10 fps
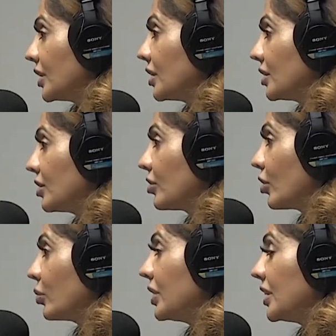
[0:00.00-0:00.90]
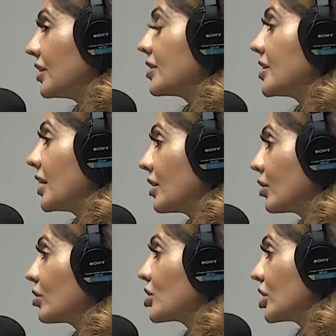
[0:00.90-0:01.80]
there. So yeah, we what we call
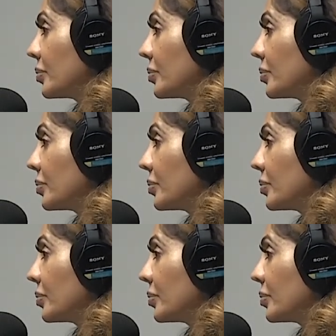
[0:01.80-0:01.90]
normal